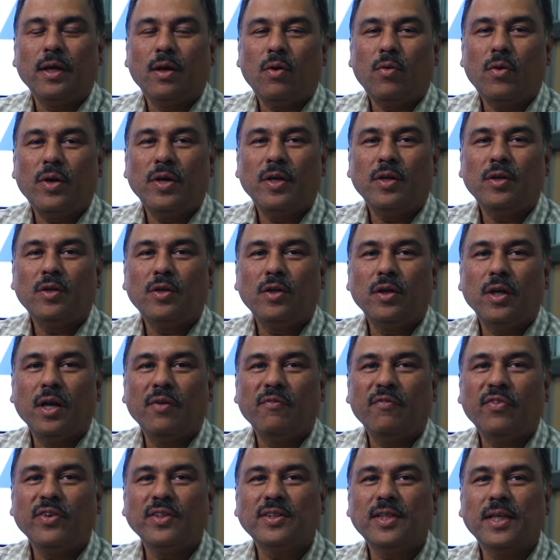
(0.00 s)
wanted to
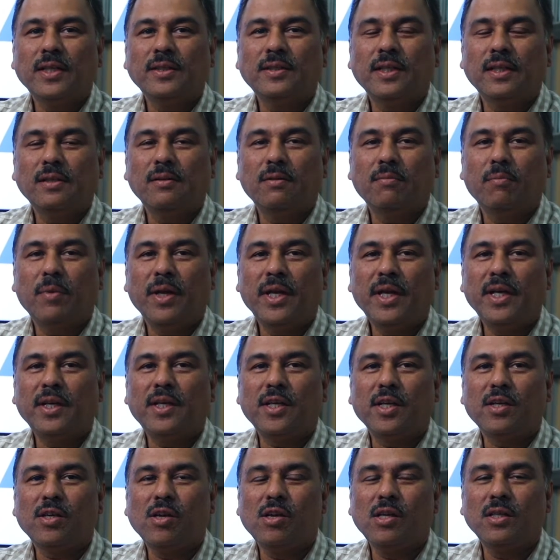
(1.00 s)
emphasize on many
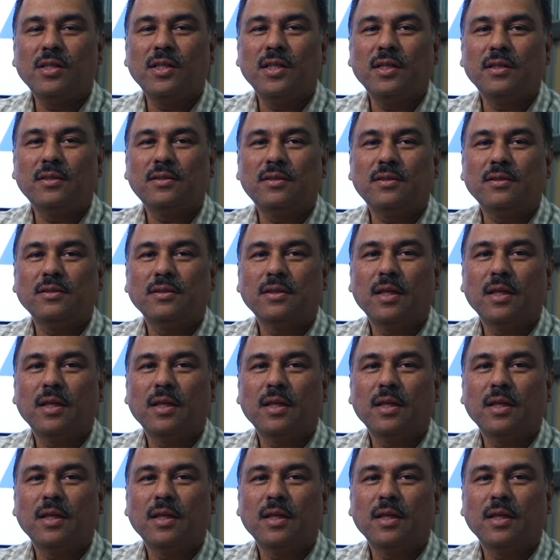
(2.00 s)
technologies.